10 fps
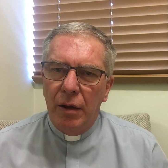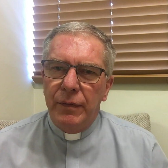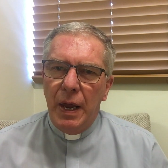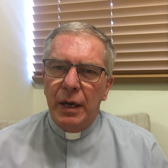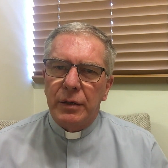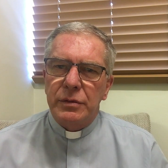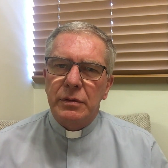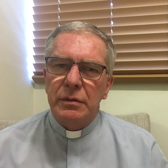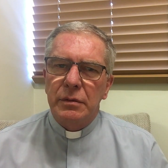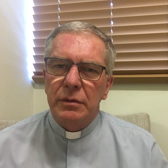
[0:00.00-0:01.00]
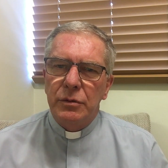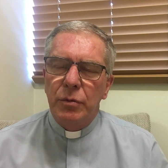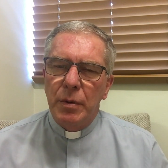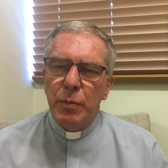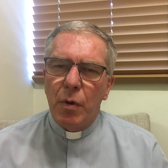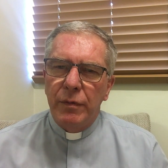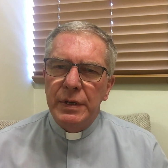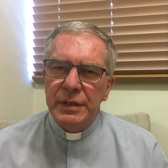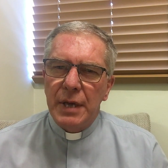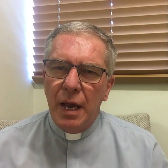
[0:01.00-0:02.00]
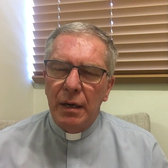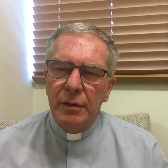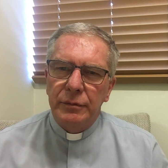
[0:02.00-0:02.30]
Aix, to the Provençal.